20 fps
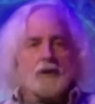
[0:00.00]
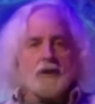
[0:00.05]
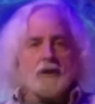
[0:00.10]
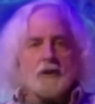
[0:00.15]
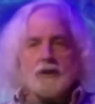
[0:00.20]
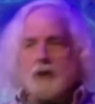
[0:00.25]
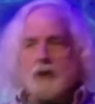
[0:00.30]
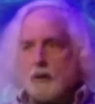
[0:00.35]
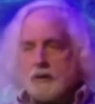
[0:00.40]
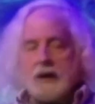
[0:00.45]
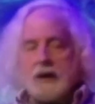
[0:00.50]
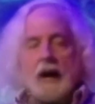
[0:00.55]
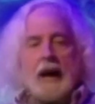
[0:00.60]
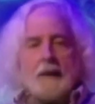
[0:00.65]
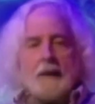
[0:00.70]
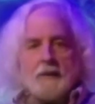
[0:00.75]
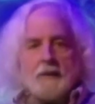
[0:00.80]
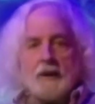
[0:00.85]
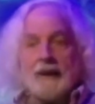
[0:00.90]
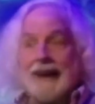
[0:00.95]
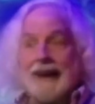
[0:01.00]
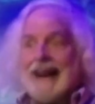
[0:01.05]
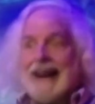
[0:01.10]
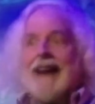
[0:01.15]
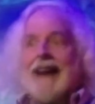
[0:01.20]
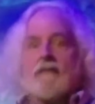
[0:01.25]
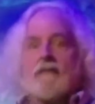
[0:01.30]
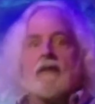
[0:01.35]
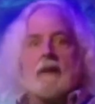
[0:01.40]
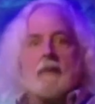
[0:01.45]
there's no time to let
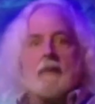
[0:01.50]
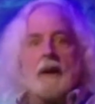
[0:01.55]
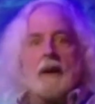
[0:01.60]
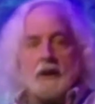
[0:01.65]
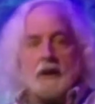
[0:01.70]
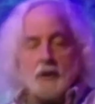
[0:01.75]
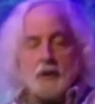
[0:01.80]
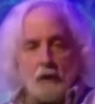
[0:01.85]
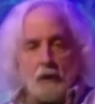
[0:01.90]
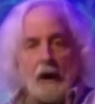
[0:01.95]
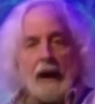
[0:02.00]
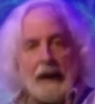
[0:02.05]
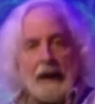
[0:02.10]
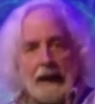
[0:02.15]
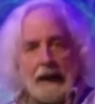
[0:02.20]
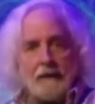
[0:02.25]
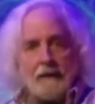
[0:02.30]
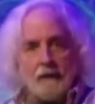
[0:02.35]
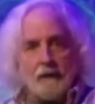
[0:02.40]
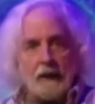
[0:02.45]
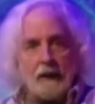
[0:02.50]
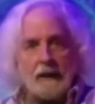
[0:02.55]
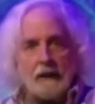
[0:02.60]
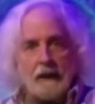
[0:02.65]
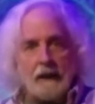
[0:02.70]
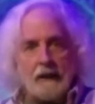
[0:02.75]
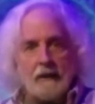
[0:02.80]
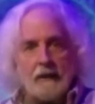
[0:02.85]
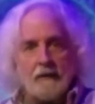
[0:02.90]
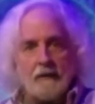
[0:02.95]
everybody try it for any
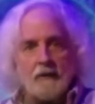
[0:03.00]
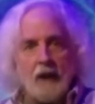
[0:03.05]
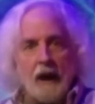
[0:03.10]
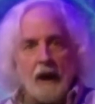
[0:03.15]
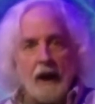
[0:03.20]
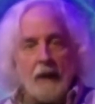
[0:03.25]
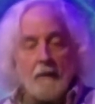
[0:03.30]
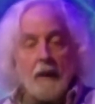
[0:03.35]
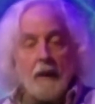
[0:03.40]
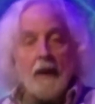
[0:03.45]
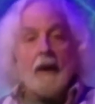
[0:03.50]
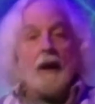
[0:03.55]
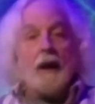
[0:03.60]
length of time.